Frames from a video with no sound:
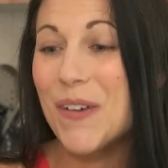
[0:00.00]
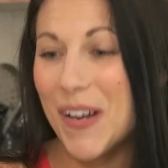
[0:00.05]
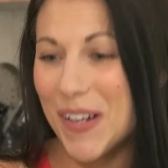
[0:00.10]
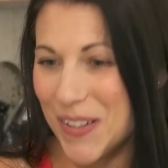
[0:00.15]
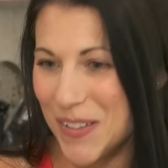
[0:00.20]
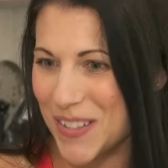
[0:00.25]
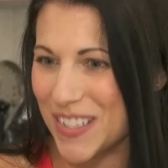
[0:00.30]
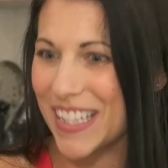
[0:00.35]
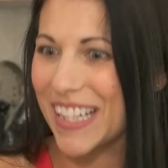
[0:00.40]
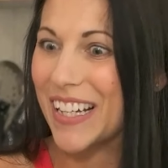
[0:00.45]

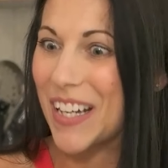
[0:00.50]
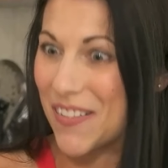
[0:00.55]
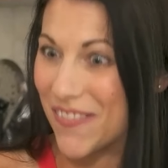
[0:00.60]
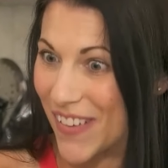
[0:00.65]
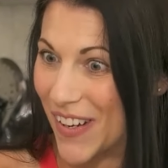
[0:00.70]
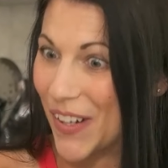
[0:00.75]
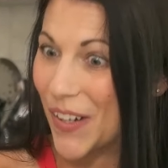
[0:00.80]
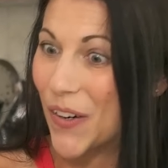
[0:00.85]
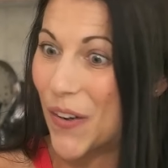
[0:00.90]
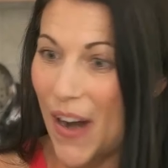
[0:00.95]
use like a
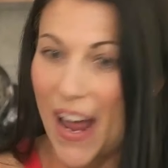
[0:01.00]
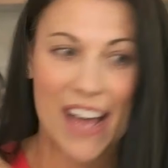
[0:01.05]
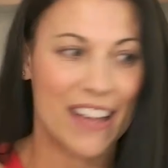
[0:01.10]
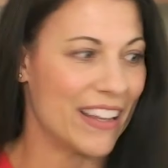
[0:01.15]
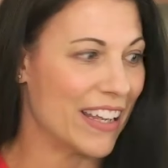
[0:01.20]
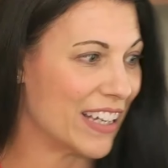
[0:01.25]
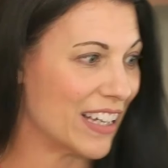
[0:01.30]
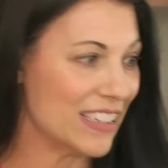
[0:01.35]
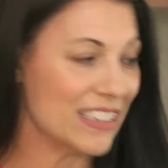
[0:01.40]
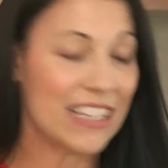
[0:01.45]
vinaigrette,
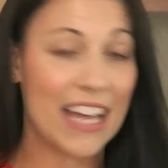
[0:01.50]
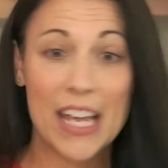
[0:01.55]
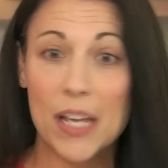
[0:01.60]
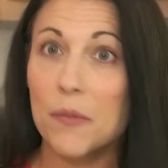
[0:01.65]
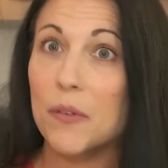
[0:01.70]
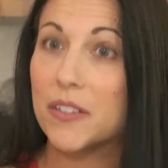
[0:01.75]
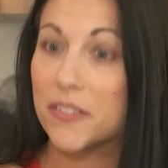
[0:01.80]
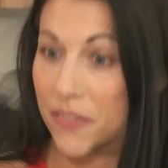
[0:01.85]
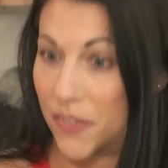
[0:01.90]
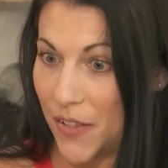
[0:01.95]
like a light
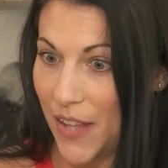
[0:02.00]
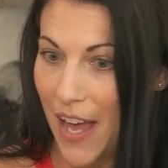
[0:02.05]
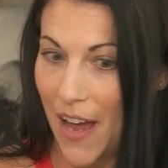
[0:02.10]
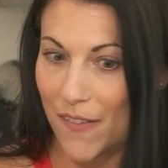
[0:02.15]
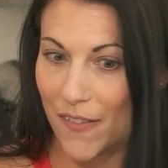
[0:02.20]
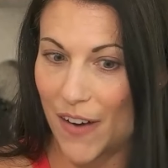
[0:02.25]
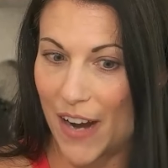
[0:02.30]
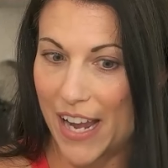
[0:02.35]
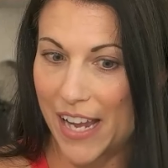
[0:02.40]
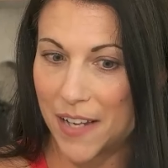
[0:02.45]
one for that,
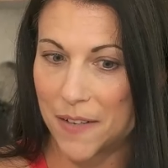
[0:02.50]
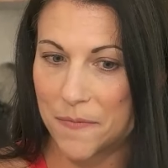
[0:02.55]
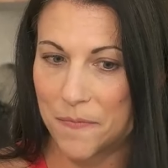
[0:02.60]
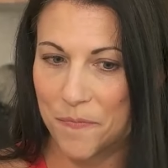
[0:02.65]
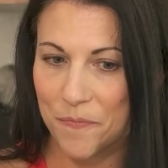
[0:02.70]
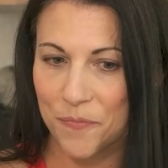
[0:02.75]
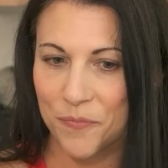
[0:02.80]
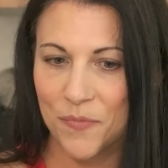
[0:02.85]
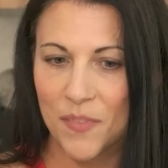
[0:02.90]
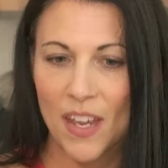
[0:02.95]
right?
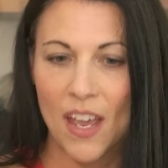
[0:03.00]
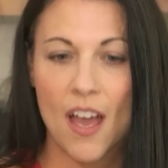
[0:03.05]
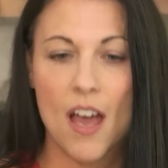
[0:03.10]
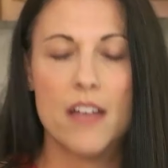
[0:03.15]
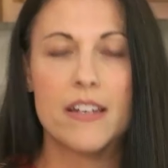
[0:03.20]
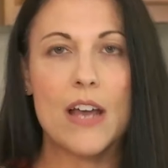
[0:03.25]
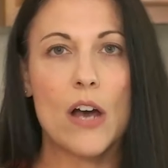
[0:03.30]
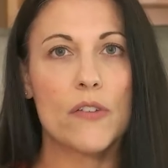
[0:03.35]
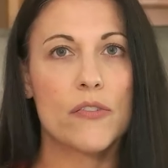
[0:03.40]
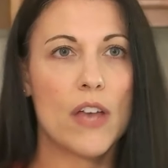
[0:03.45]

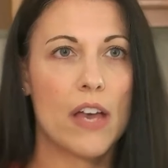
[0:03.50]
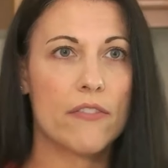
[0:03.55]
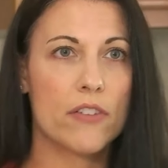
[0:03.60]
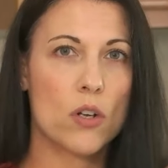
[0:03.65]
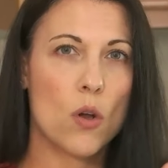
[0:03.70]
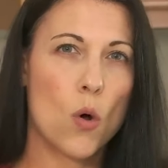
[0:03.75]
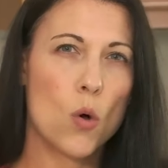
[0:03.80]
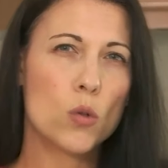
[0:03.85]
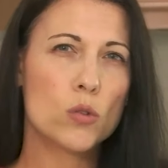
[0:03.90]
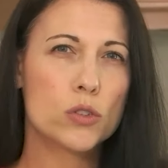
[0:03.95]
Now, if you have an
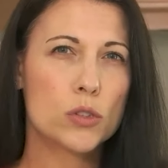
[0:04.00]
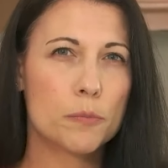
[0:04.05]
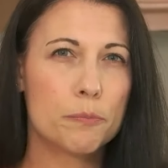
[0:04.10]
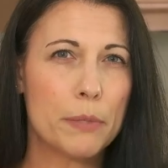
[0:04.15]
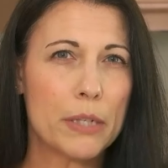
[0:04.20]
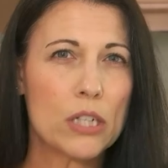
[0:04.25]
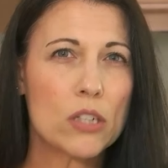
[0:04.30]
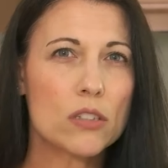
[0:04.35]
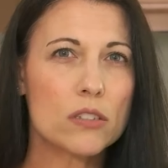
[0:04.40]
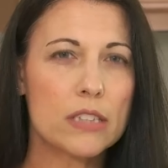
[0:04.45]
older,
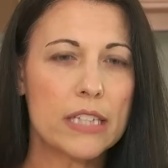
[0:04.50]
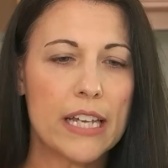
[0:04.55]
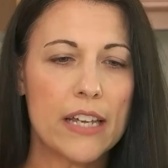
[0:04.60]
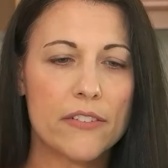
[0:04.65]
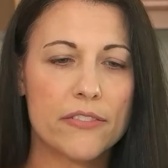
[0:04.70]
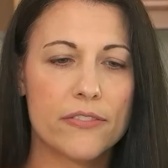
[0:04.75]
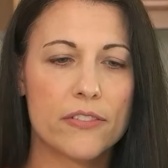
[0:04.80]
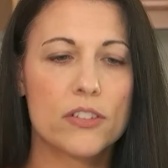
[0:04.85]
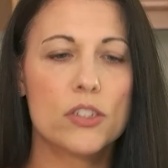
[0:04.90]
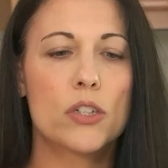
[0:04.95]
bigger
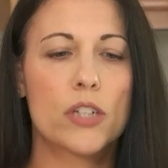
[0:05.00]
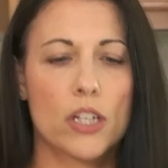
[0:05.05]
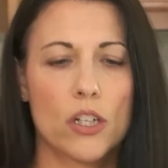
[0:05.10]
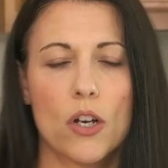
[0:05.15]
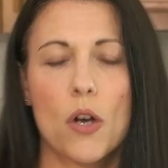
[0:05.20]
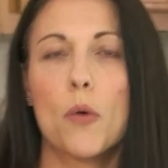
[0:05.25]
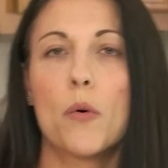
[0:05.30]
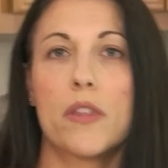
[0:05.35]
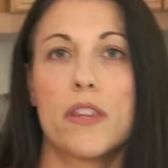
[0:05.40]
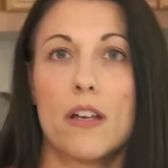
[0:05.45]
leaf, you can
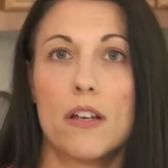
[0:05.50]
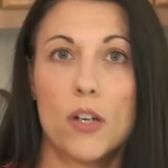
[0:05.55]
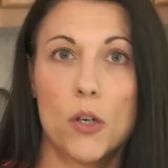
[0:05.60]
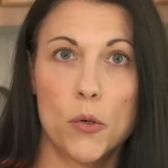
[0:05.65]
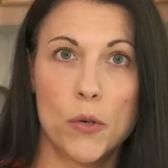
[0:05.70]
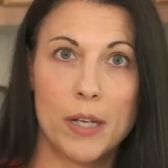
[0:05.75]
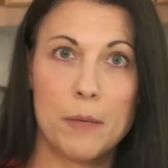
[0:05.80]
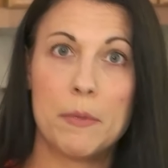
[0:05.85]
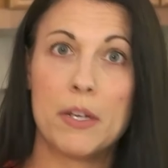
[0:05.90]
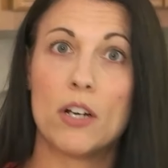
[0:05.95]
go with a
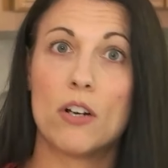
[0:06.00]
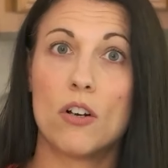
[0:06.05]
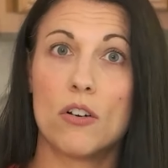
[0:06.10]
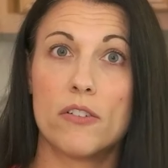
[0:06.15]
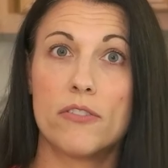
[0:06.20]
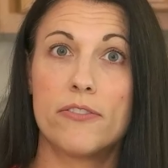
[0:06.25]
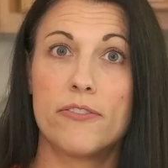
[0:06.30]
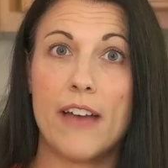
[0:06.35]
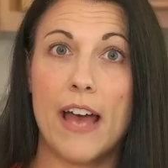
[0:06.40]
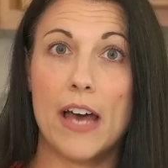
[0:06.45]
creamier or
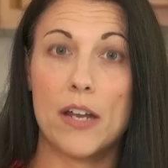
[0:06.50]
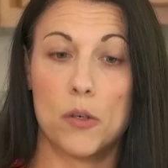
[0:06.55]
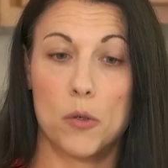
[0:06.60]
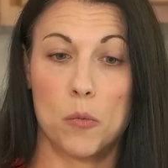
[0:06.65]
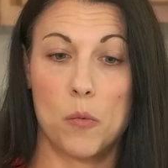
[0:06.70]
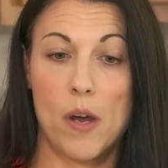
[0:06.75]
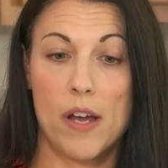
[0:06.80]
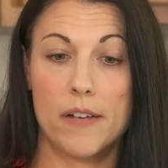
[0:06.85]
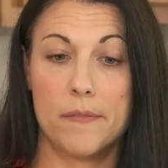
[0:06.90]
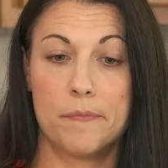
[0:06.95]
fatter
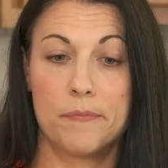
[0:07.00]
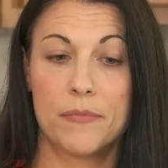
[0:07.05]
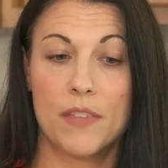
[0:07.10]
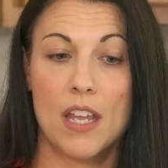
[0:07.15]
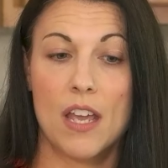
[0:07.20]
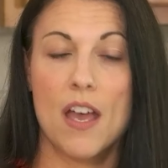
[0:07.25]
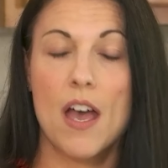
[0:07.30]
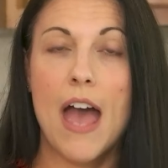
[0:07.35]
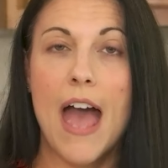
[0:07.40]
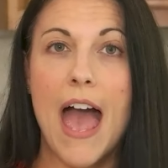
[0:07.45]
one.
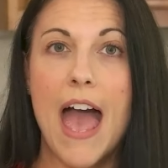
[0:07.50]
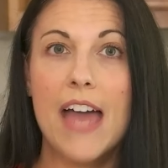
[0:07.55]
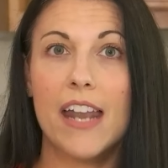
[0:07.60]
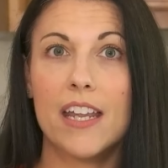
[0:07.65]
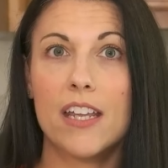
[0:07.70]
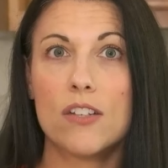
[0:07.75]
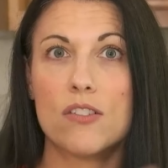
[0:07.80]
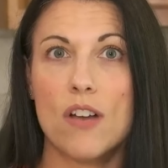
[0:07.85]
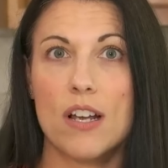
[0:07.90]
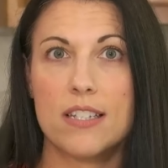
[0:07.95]

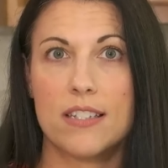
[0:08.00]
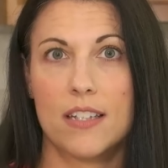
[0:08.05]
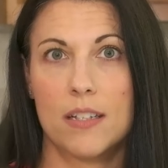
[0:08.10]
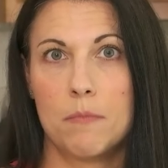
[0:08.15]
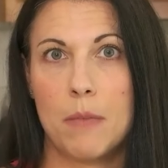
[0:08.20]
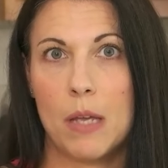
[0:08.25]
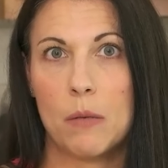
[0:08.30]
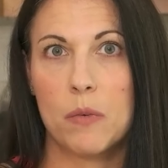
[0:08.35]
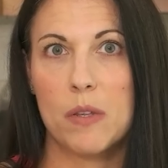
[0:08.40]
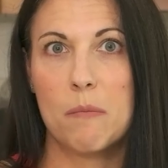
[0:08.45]
Any dressing
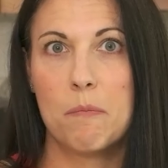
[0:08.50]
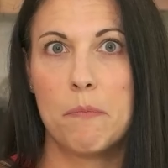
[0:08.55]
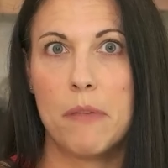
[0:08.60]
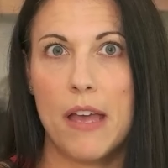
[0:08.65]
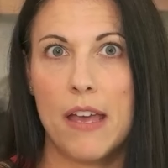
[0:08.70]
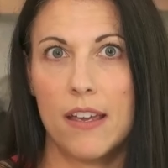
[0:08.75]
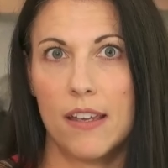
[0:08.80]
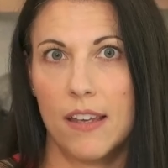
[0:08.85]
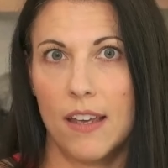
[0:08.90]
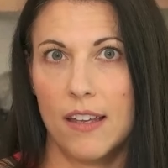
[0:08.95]
made with
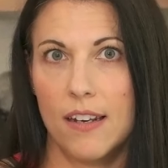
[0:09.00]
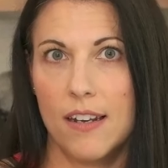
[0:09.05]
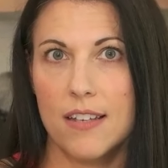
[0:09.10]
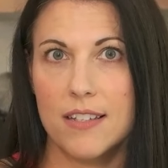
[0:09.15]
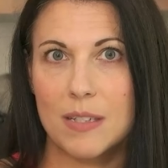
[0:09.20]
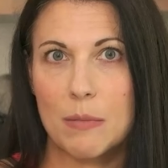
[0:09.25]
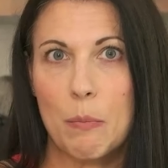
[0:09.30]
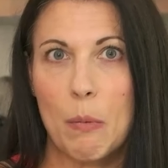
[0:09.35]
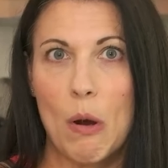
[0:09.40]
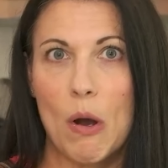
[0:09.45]
bacon
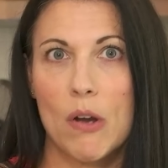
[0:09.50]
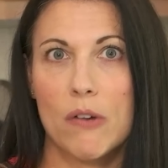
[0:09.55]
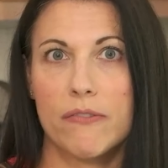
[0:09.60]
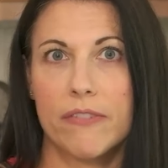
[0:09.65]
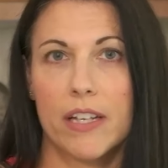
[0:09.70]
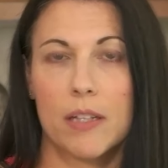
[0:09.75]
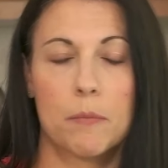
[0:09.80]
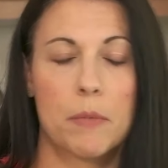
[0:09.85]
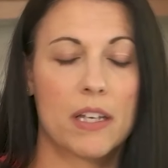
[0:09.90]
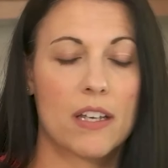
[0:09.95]
is
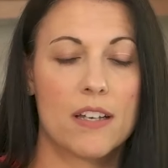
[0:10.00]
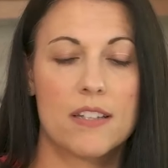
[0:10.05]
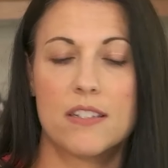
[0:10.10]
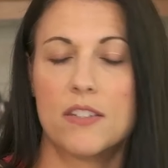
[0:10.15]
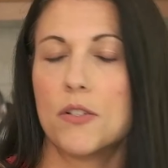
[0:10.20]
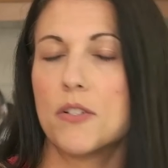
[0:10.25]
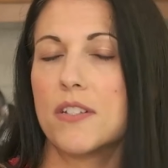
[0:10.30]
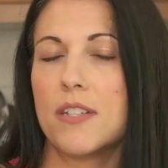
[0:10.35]
perfect because there's